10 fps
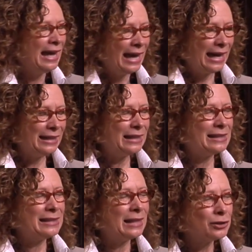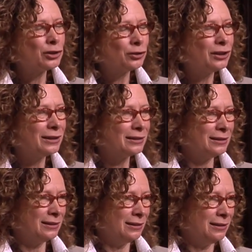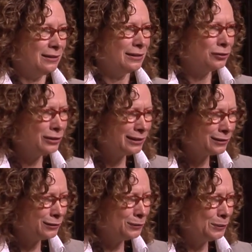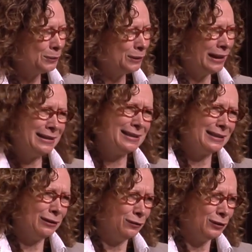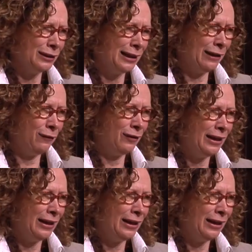And it is such a critical, critical tool and skill for life.